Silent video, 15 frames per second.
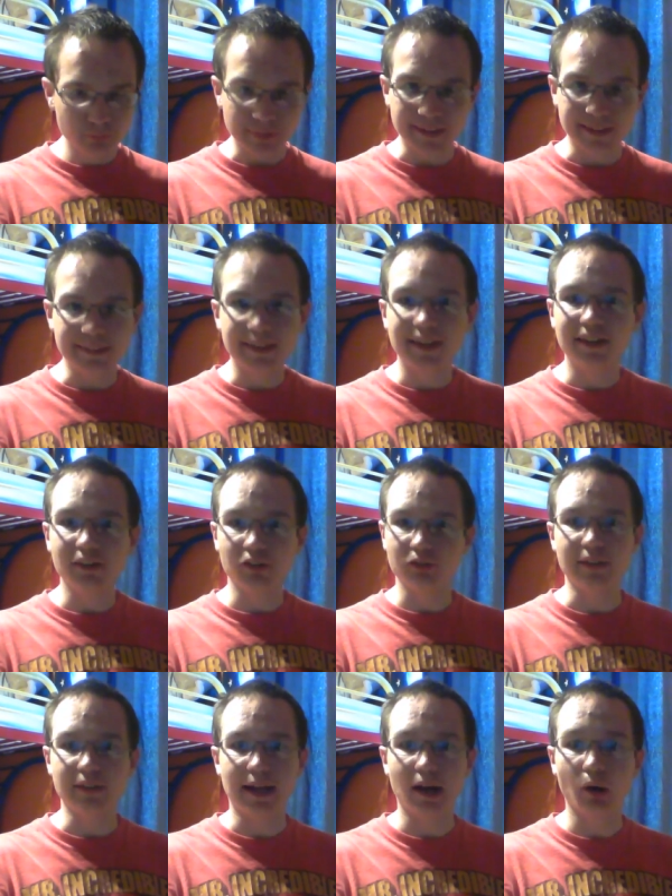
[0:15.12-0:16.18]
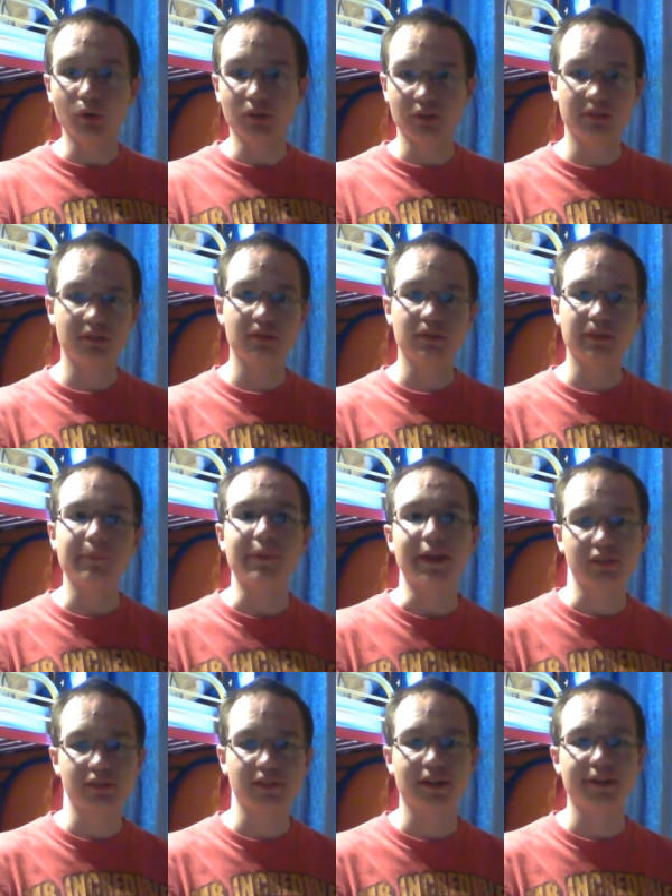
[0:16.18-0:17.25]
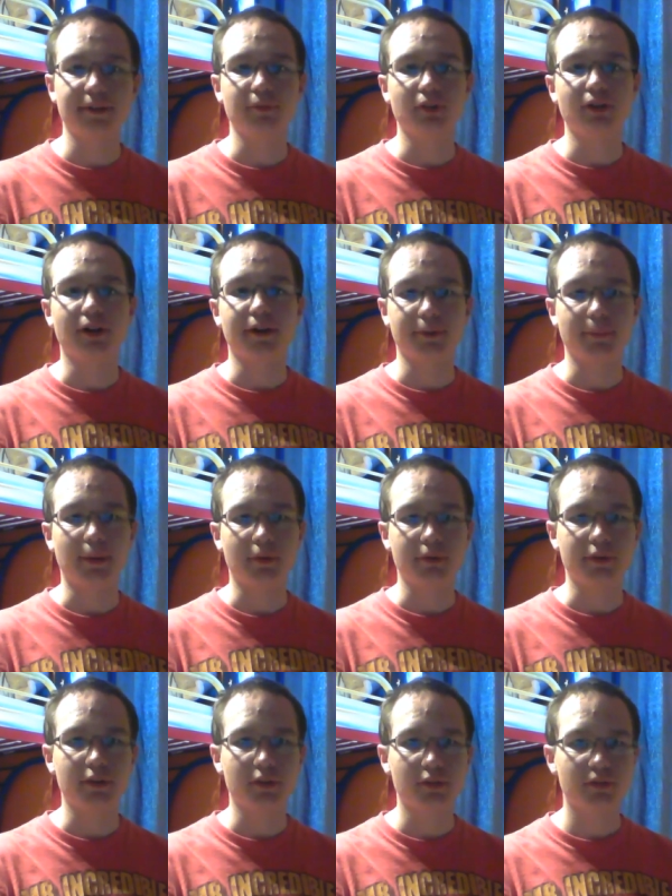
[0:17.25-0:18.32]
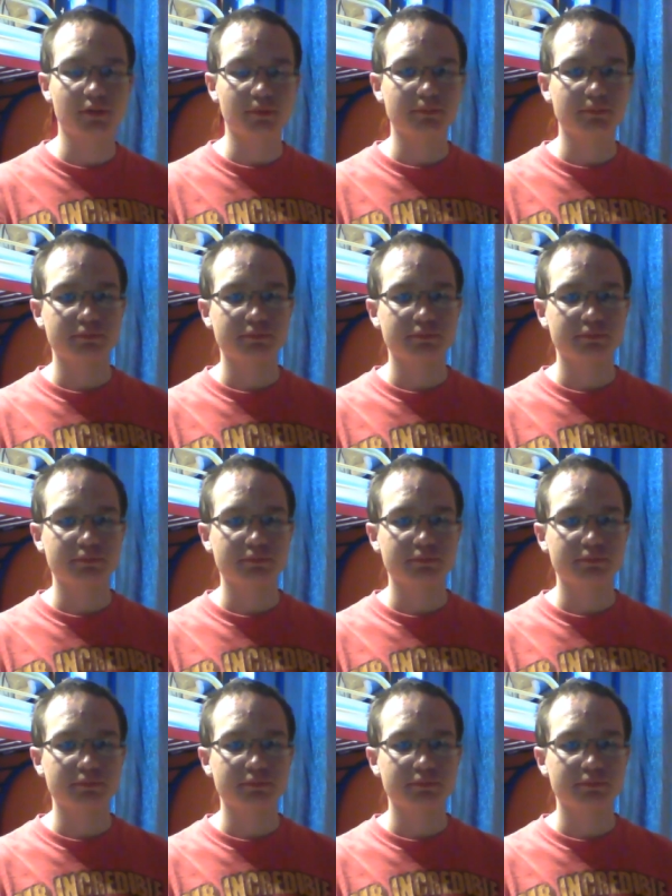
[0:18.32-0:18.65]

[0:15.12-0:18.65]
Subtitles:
I guess now is the best time to talk about this.